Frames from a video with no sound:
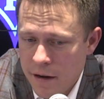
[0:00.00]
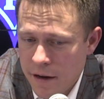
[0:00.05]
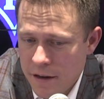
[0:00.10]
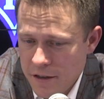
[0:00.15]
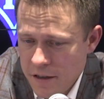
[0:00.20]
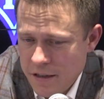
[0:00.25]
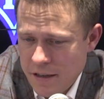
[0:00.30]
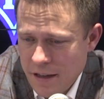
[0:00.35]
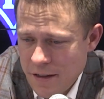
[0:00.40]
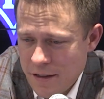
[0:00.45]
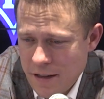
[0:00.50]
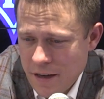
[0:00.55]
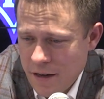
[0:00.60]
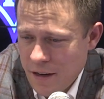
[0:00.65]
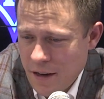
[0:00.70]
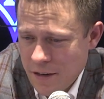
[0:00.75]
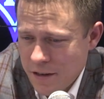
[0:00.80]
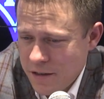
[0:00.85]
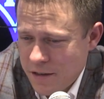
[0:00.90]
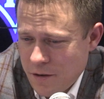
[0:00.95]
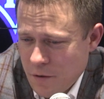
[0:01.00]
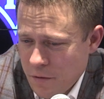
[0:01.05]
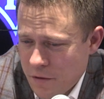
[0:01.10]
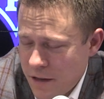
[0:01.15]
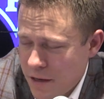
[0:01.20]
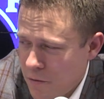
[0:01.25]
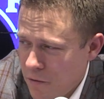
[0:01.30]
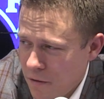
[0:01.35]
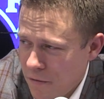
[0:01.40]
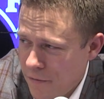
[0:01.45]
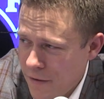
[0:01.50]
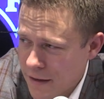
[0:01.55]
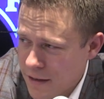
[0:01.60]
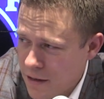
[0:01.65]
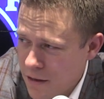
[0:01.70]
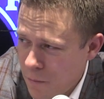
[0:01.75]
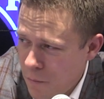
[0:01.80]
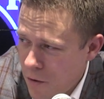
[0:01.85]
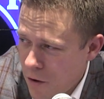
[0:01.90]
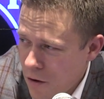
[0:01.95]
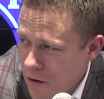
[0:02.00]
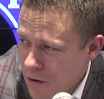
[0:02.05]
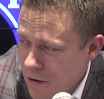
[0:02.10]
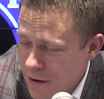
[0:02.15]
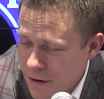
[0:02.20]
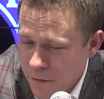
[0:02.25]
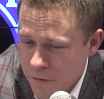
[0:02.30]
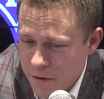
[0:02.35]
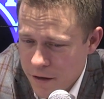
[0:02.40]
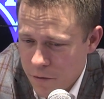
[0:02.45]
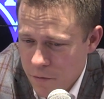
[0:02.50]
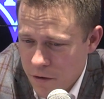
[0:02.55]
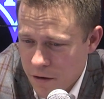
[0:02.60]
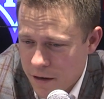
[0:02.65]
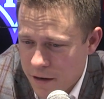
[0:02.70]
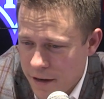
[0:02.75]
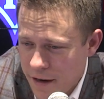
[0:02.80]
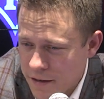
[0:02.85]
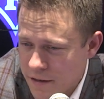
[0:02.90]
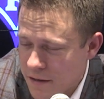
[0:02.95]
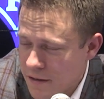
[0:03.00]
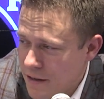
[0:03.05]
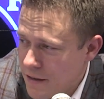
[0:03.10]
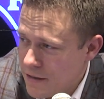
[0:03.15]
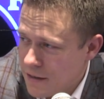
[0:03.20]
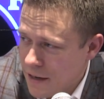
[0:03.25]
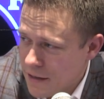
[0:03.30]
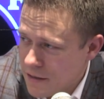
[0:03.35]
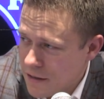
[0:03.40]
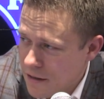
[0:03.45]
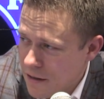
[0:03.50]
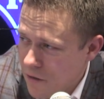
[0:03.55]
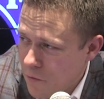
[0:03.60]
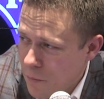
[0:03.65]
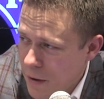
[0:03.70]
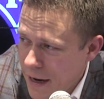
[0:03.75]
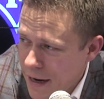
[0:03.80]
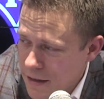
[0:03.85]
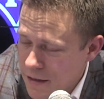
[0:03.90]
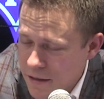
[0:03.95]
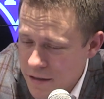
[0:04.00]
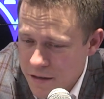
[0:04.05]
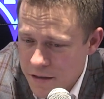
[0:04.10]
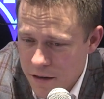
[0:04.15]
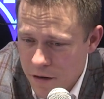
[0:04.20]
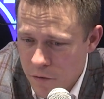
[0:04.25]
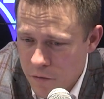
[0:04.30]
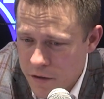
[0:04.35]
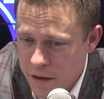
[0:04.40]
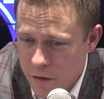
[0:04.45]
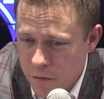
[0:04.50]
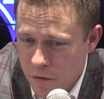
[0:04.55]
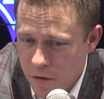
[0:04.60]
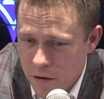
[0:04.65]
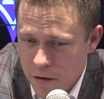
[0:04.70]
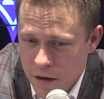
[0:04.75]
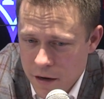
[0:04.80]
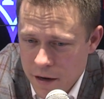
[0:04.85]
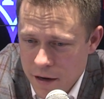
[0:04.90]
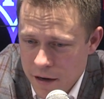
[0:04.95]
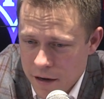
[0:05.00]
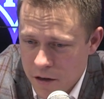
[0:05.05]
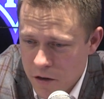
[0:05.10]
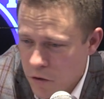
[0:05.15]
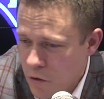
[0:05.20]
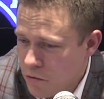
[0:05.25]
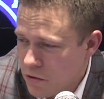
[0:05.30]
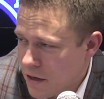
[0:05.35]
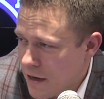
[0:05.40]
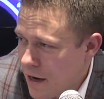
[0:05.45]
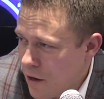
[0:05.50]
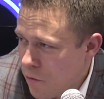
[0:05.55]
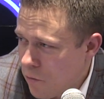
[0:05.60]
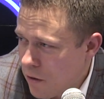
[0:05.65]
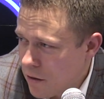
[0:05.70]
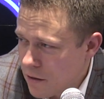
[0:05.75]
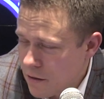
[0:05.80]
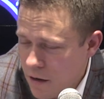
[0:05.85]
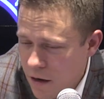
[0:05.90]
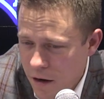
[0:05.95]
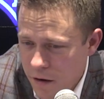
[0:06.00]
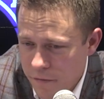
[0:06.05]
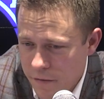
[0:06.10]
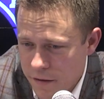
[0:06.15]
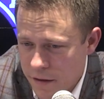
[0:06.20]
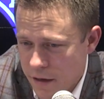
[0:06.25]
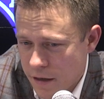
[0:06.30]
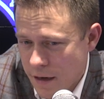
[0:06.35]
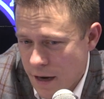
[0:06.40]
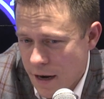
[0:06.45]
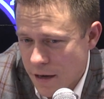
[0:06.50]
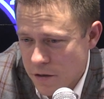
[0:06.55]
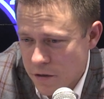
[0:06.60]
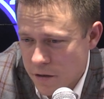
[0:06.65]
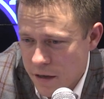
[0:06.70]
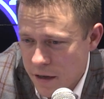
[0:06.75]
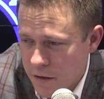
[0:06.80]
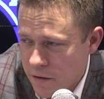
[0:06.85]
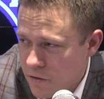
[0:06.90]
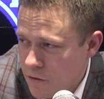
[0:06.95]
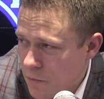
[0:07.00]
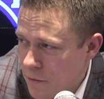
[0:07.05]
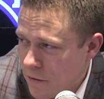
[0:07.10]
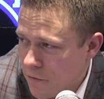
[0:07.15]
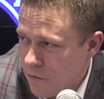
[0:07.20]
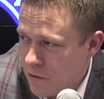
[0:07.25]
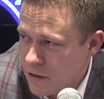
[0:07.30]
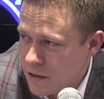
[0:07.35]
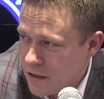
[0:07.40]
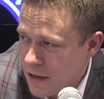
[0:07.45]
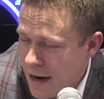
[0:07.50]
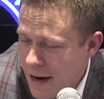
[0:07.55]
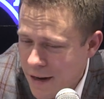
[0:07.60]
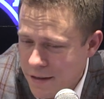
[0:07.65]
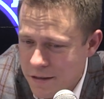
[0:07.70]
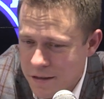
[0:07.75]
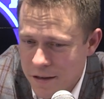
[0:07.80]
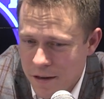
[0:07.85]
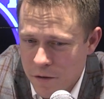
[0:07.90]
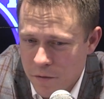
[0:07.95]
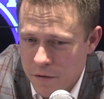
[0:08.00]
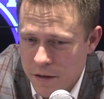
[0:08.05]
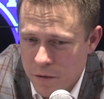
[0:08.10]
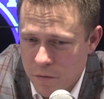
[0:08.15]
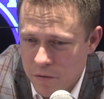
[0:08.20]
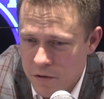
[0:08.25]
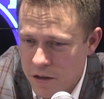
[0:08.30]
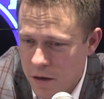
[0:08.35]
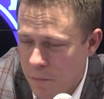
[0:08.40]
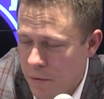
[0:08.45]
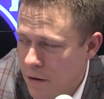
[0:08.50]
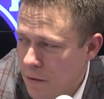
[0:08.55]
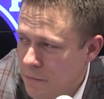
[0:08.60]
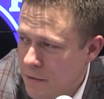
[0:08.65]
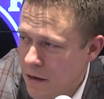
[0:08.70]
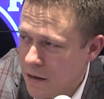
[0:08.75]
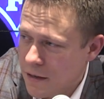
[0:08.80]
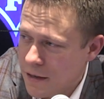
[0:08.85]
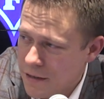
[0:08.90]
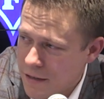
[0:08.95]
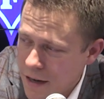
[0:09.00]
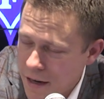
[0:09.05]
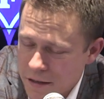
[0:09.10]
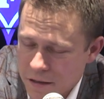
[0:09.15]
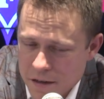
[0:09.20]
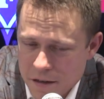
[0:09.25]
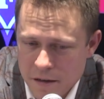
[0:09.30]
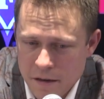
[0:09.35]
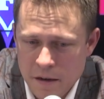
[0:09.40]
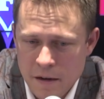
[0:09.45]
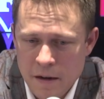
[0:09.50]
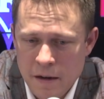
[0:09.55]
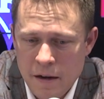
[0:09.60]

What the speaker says: I just don't think we're affecting the ball. I don't think we're contesting enough passes. I don't think we're closing out well enough. I think guys are getting too many free shots. I don't think we're jumping up there and contesting.